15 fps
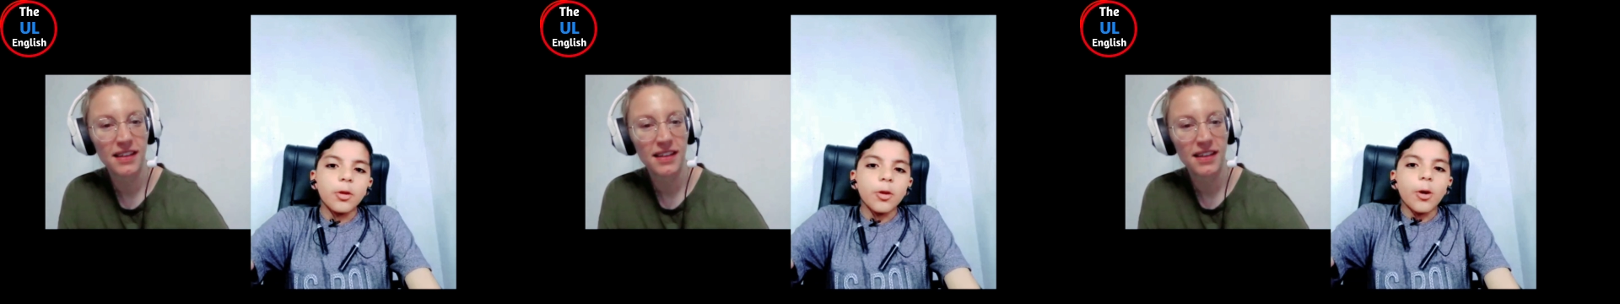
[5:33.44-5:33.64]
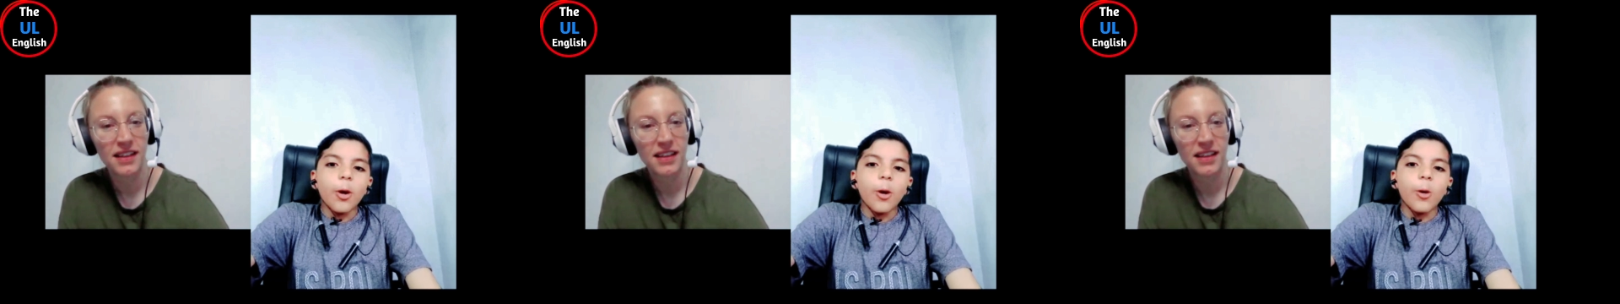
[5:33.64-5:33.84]

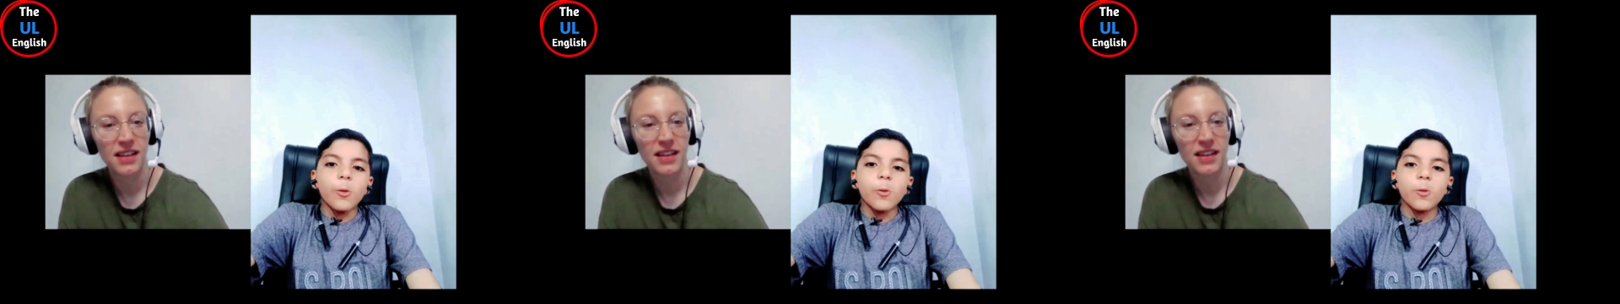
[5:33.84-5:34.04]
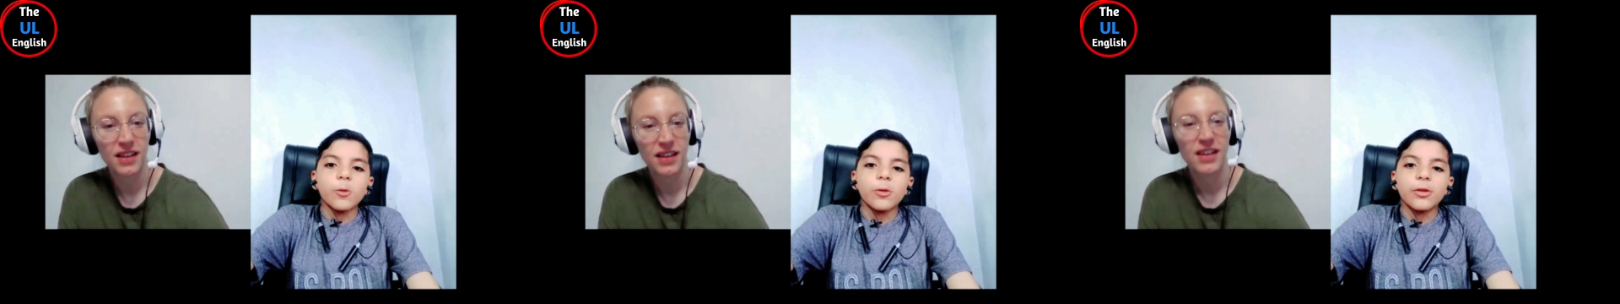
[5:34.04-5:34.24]

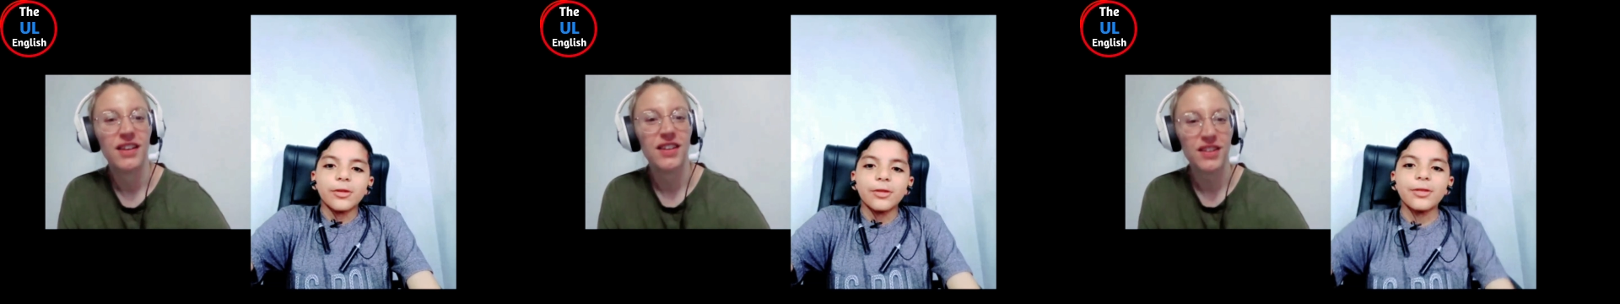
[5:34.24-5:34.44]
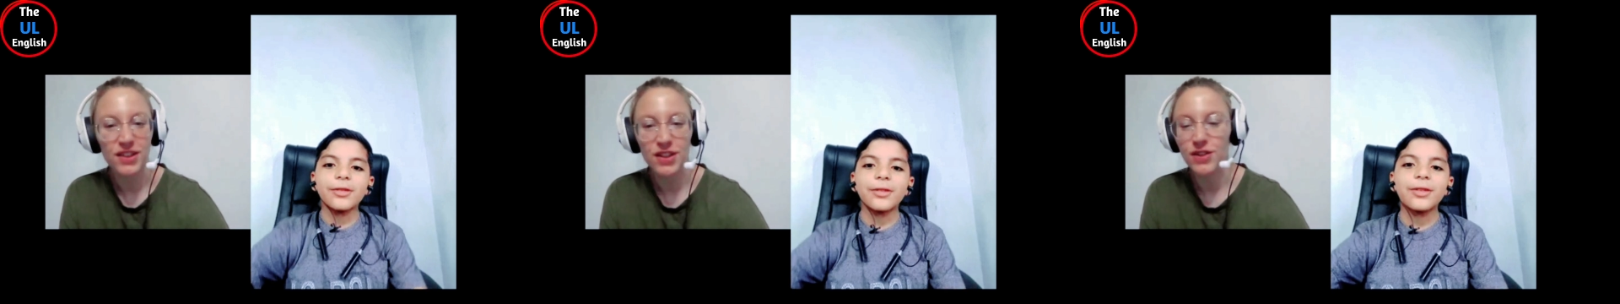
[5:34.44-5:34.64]
Speaker 1: No.
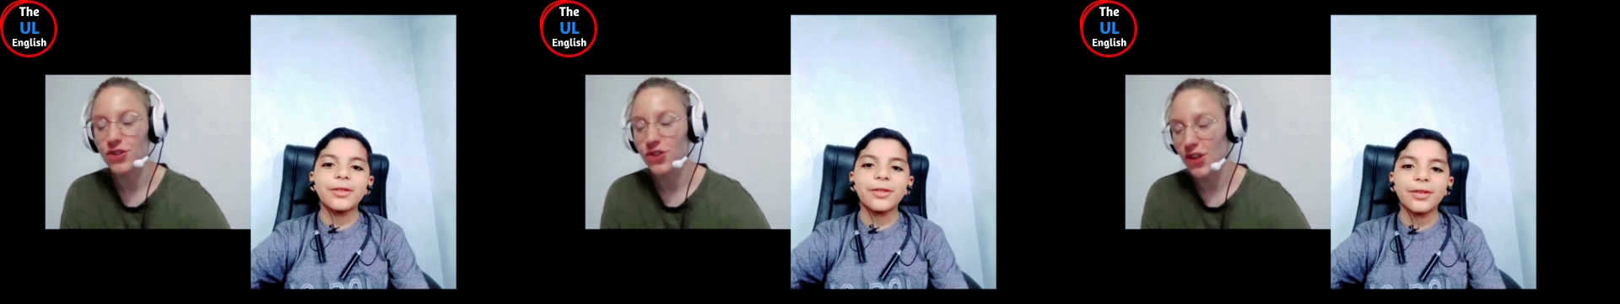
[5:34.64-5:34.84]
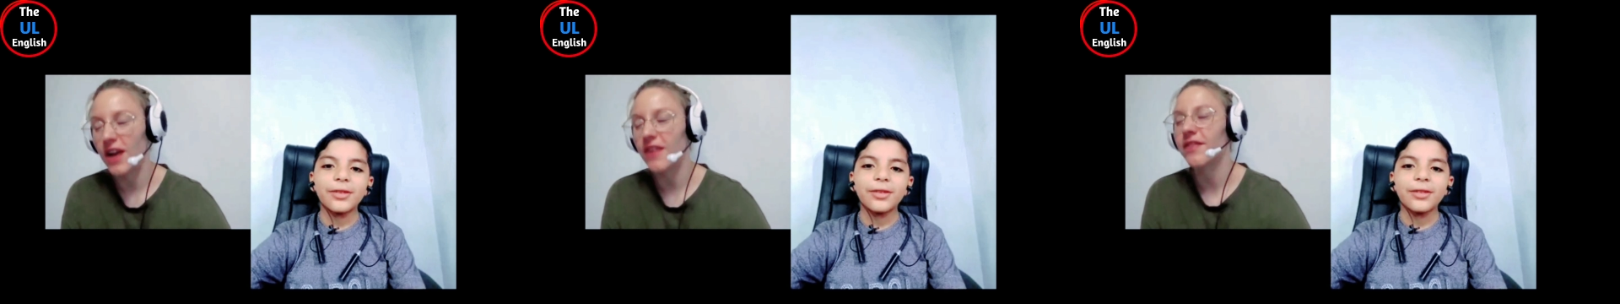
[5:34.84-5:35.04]

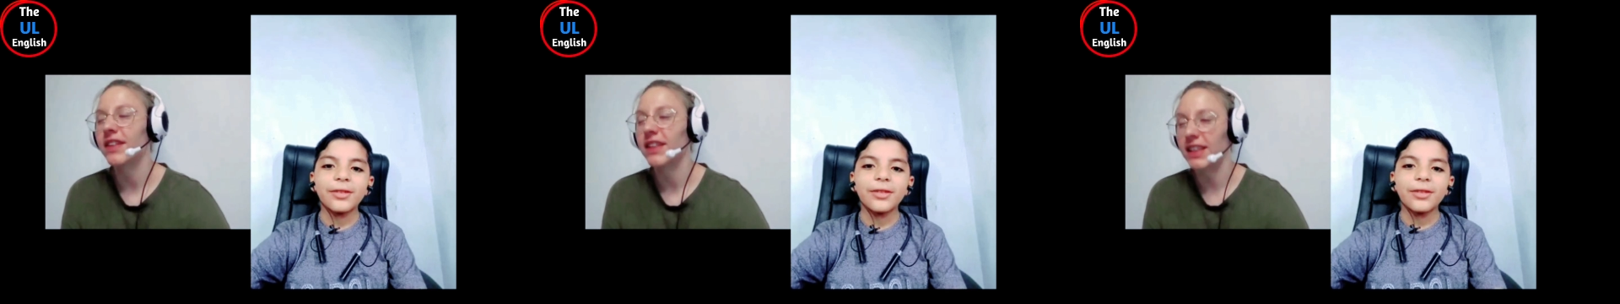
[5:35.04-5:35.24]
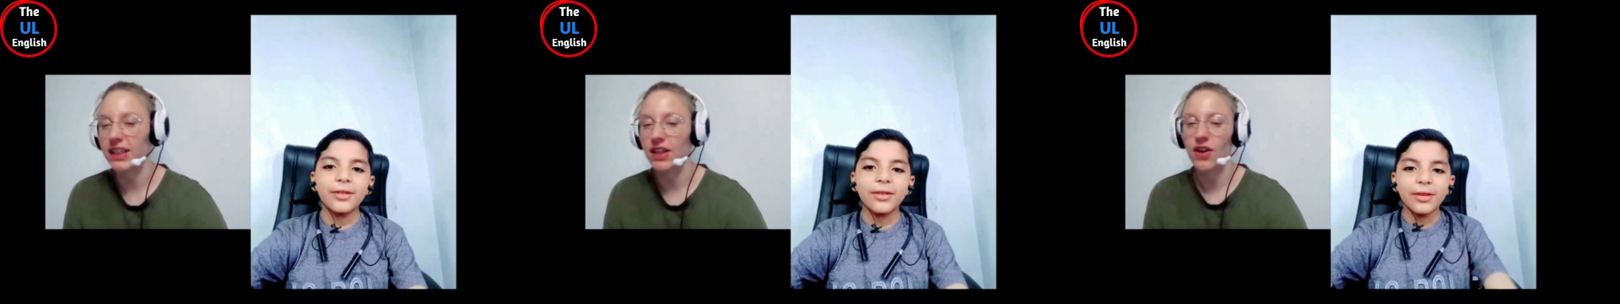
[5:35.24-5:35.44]
No
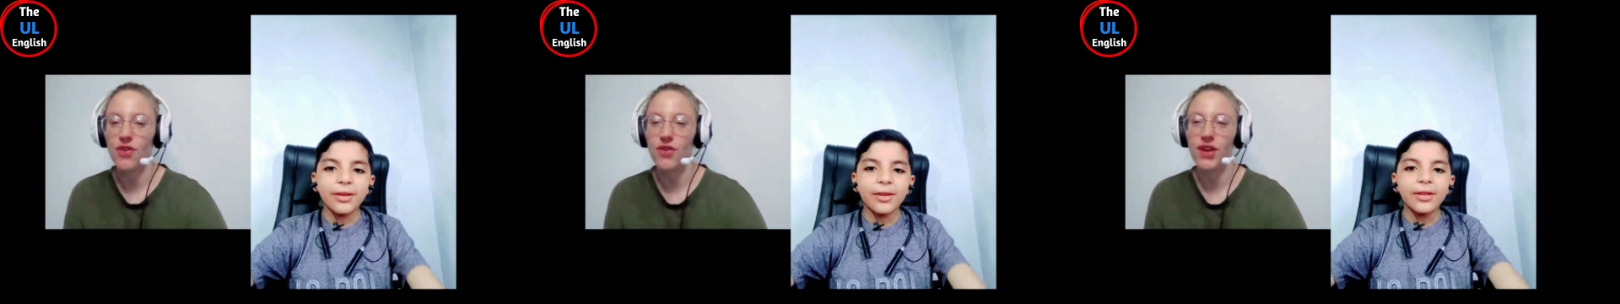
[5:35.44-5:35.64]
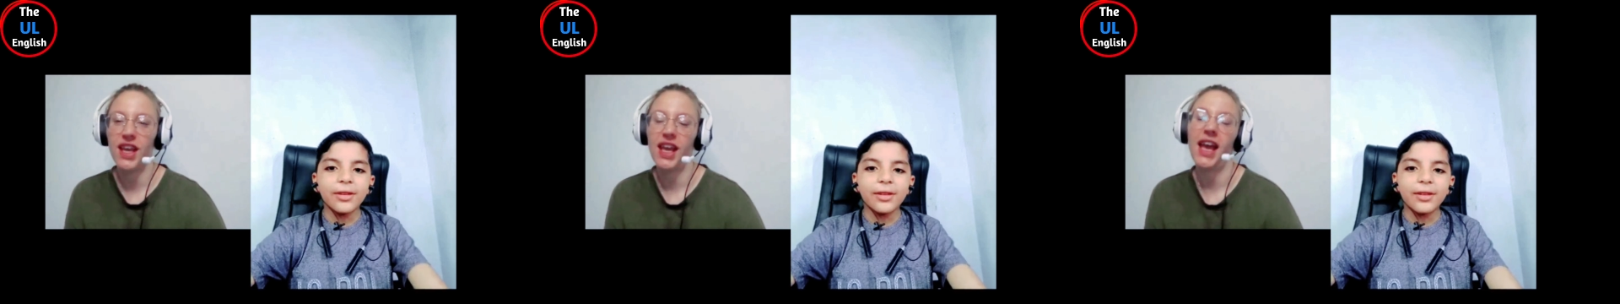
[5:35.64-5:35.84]

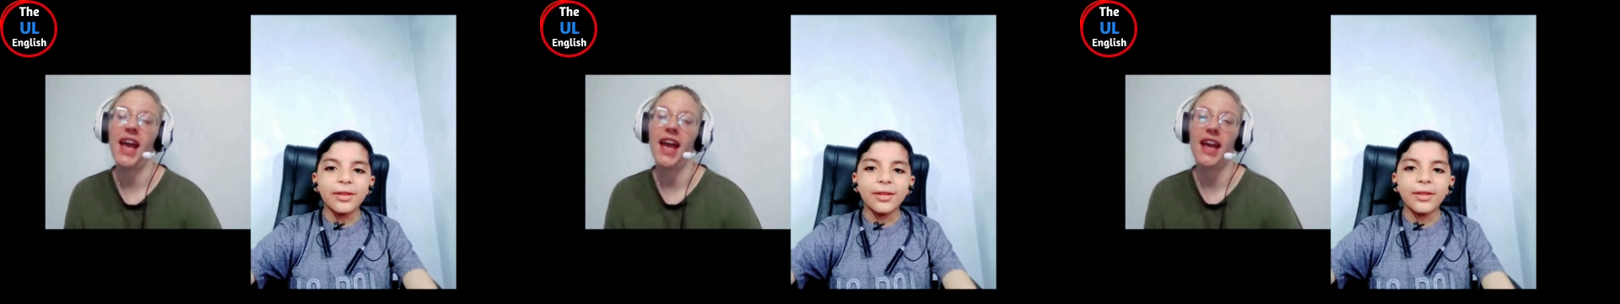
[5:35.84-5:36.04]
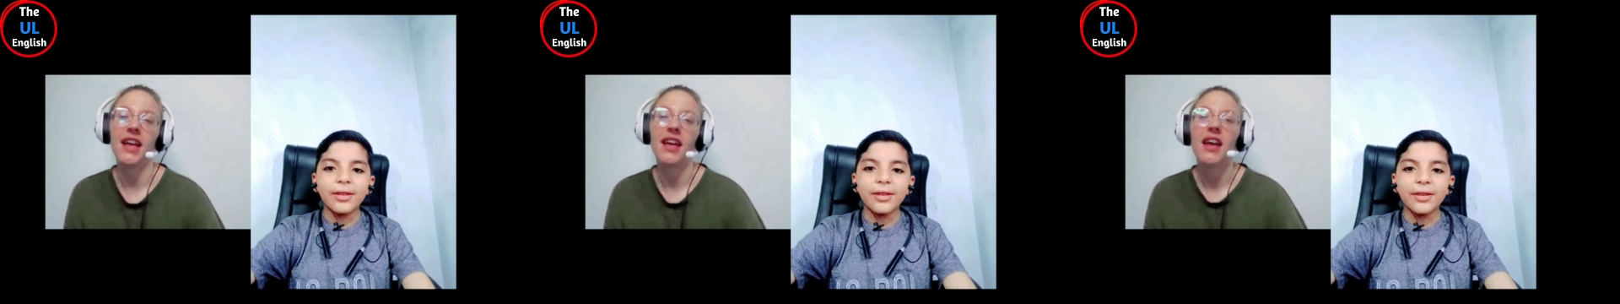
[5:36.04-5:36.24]
traveling.
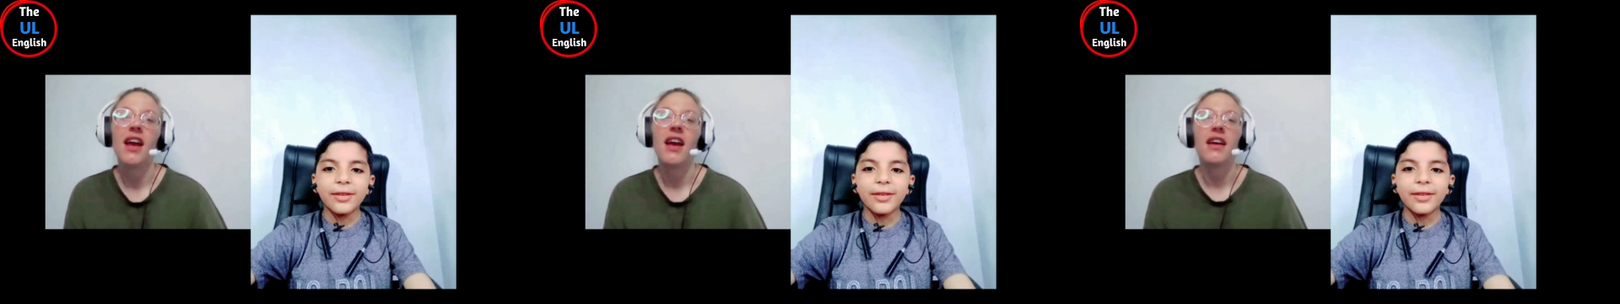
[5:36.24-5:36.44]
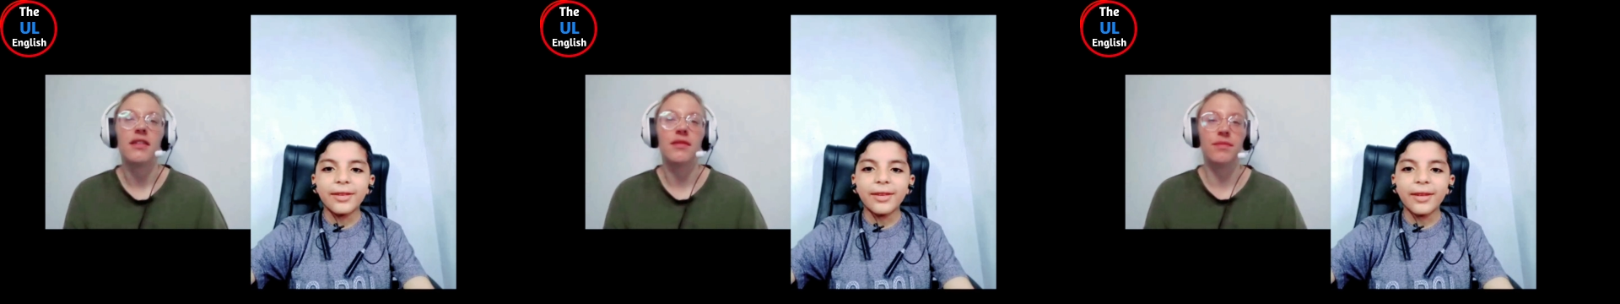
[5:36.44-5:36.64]
Okay.